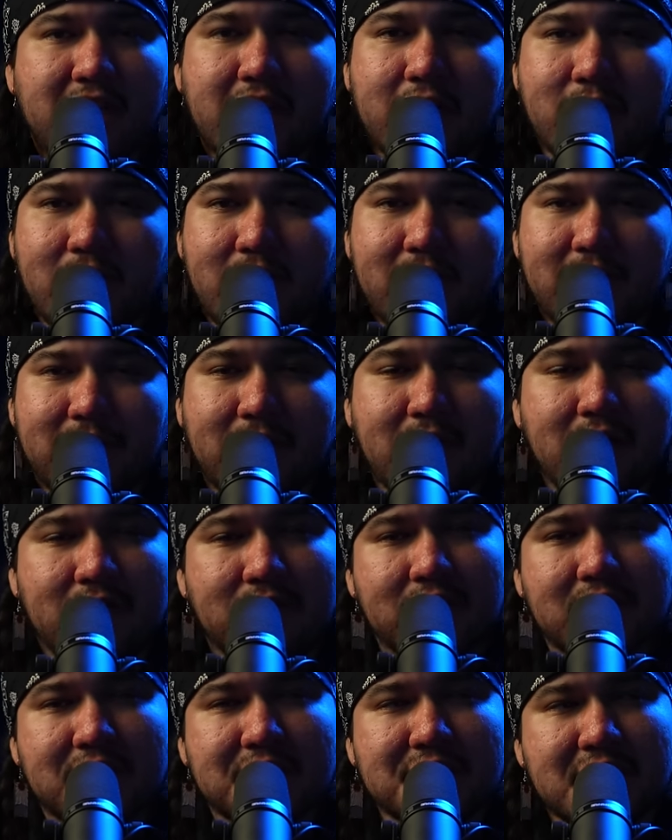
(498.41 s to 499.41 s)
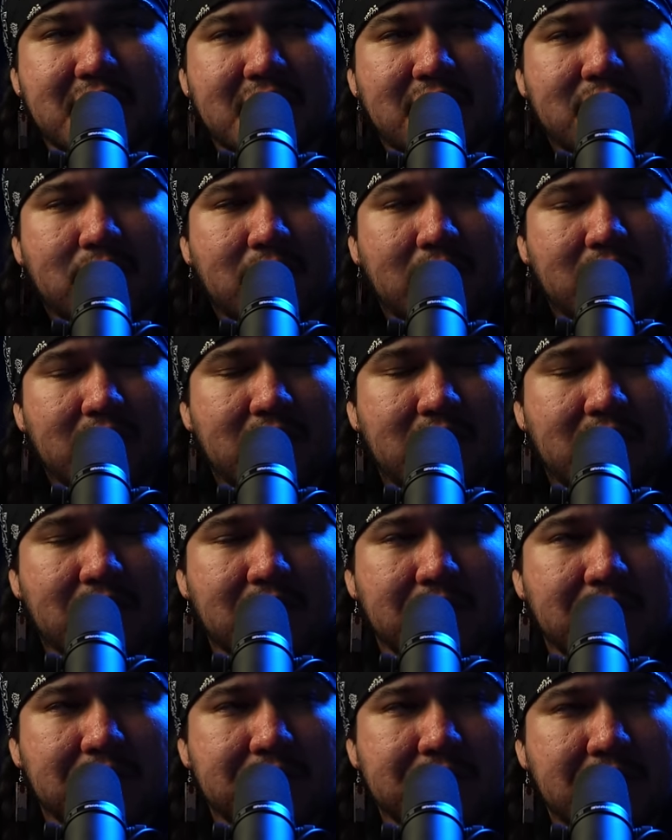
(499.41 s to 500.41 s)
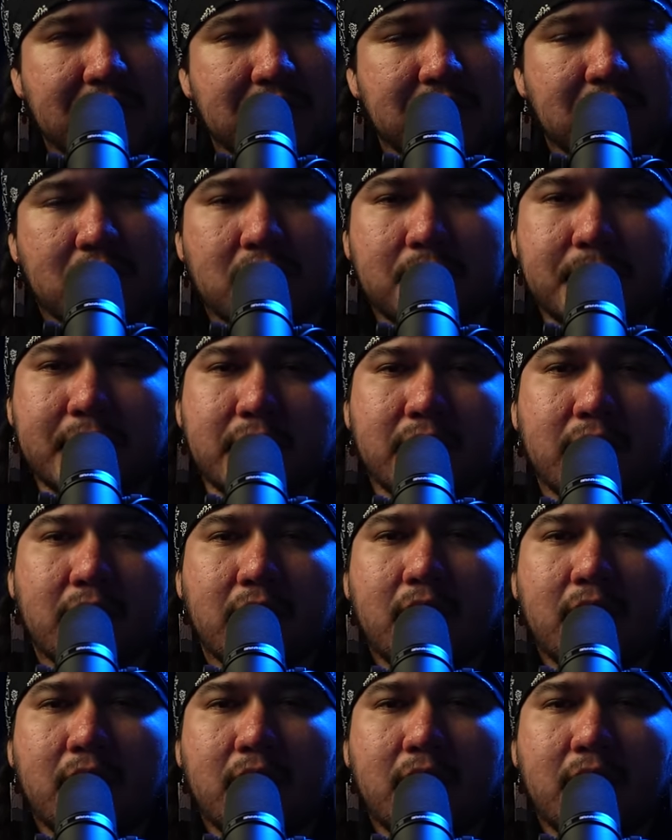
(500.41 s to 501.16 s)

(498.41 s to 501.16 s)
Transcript: They qualified for the state uh, state tournament,